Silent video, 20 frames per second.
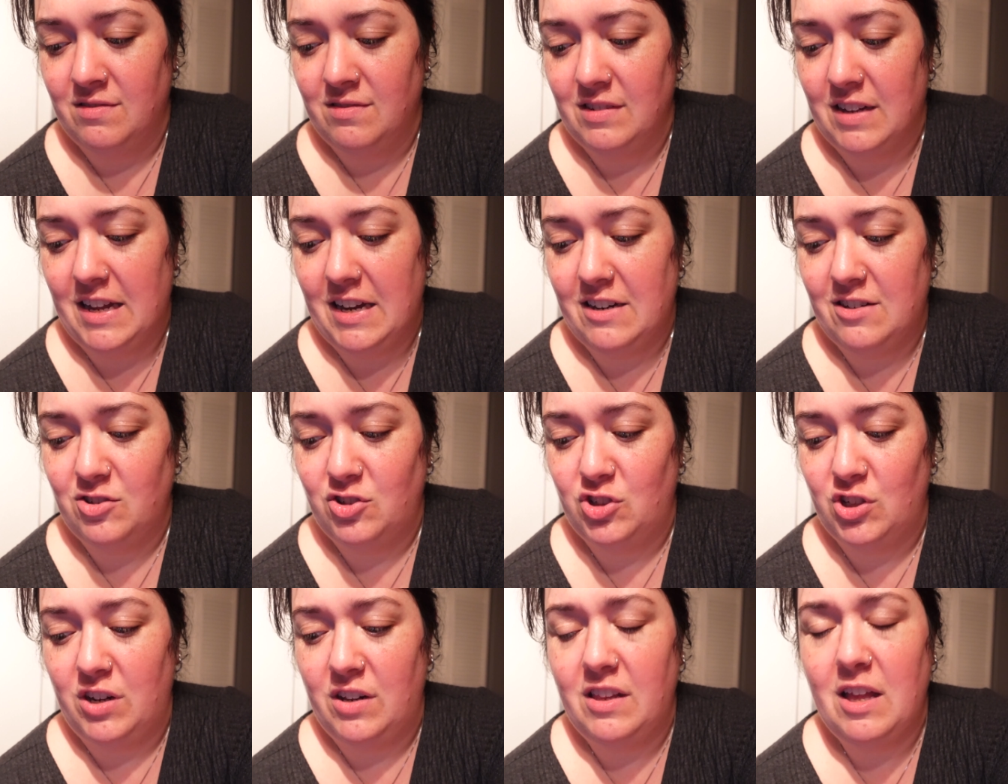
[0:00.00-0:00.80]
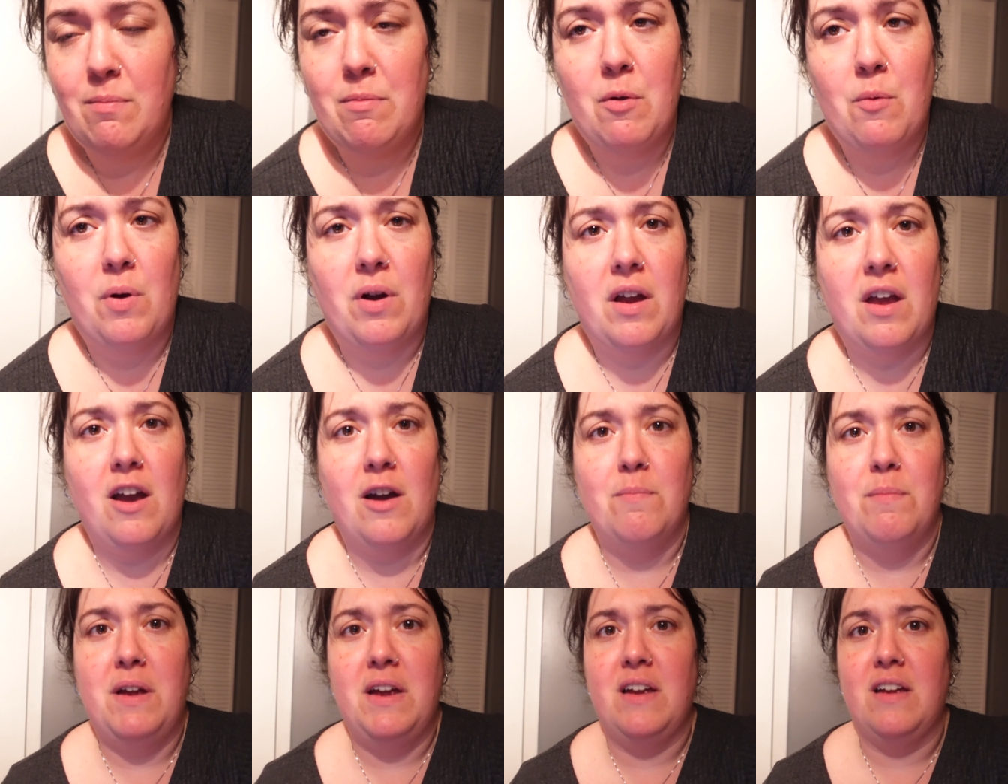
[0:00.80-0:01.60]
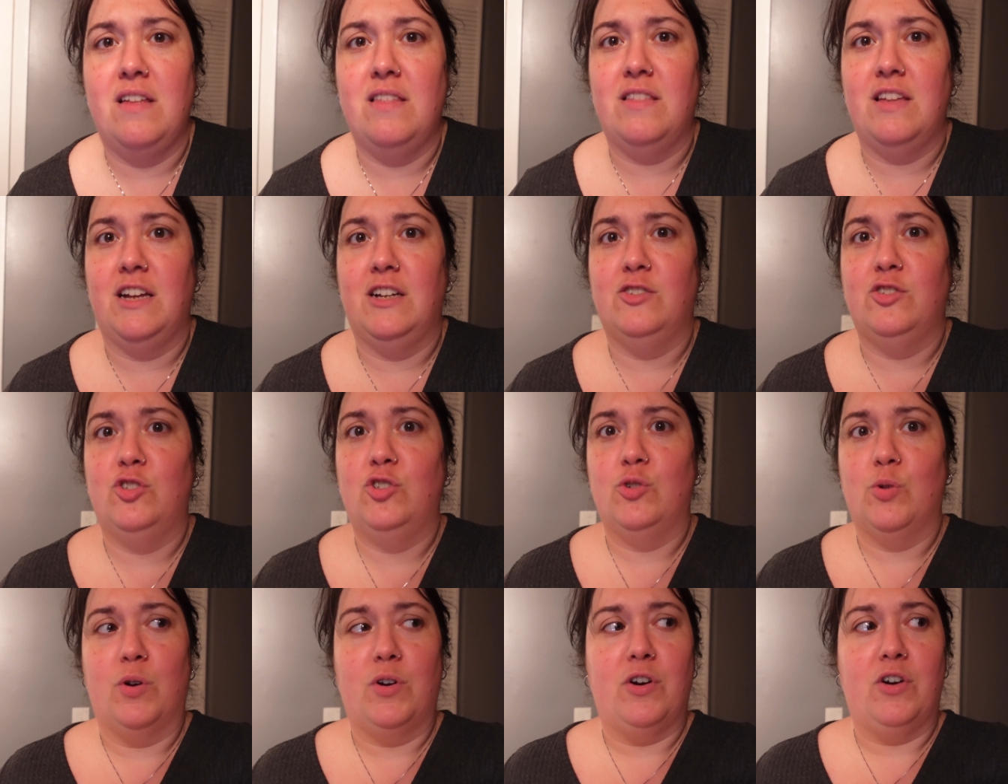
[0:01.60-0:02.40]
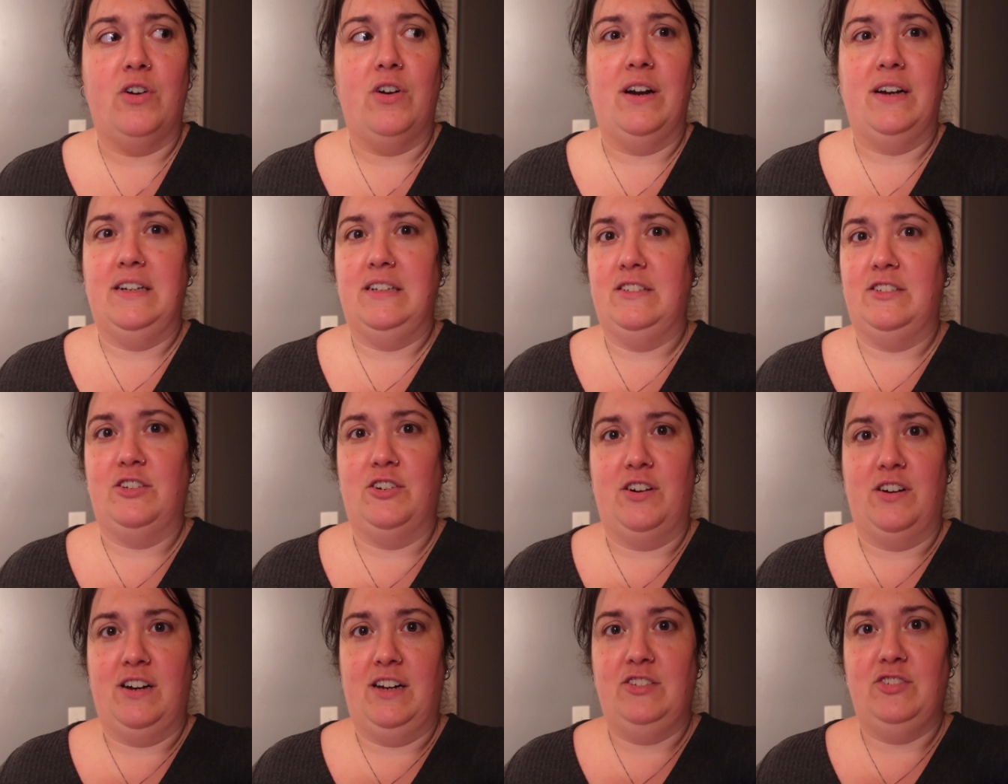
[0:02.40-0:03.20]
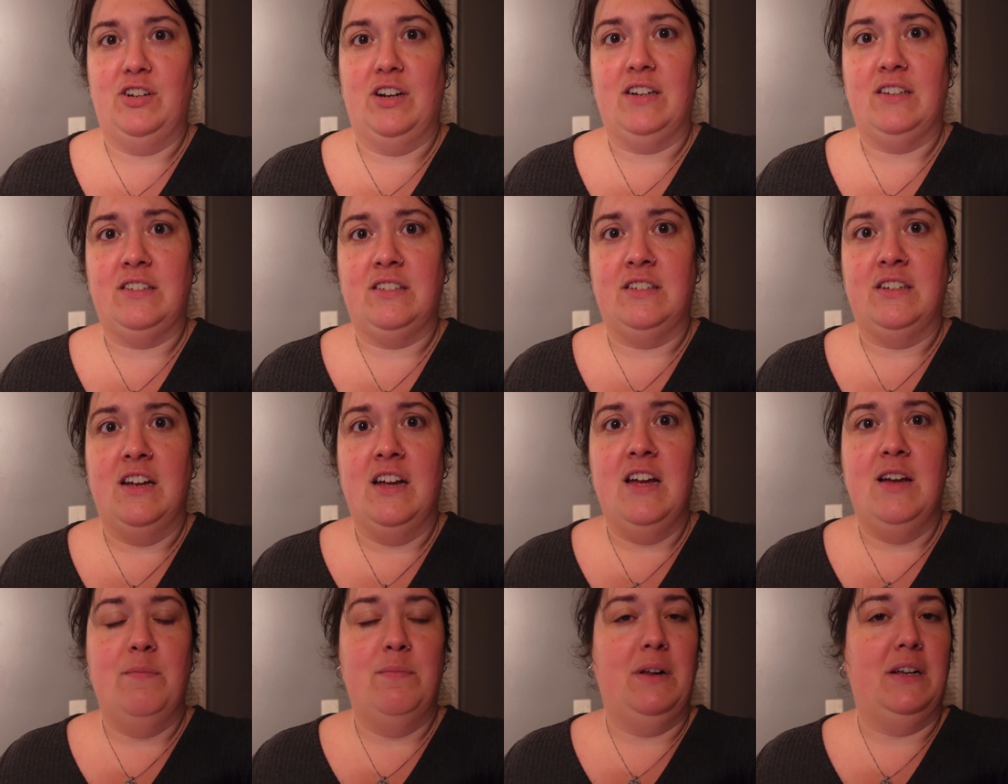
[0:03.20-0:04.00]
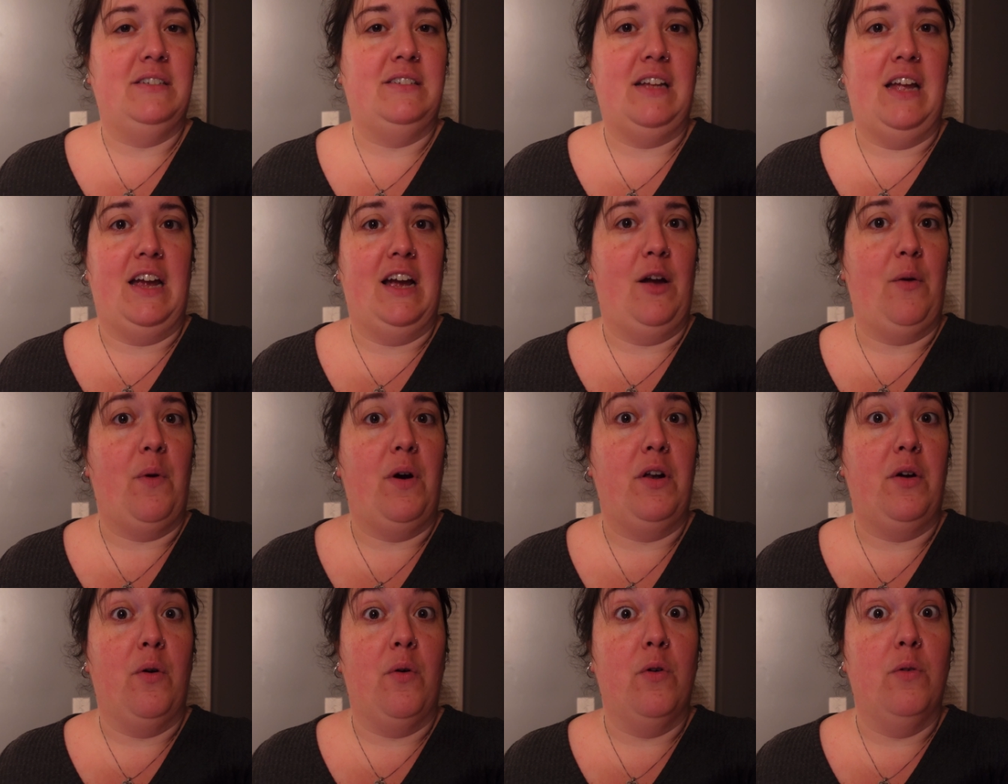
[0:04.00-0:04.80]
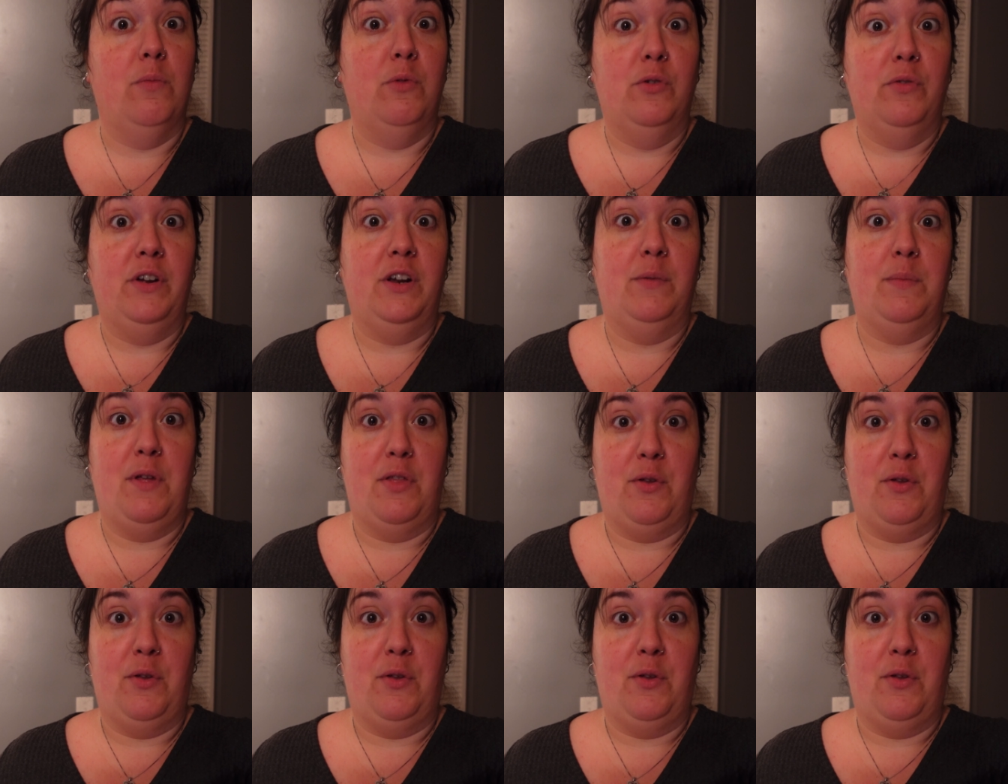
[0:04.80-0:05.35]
Like, shouldn't they be working on making things shorter and easier to digest? I'm not saying I want a whole movie to be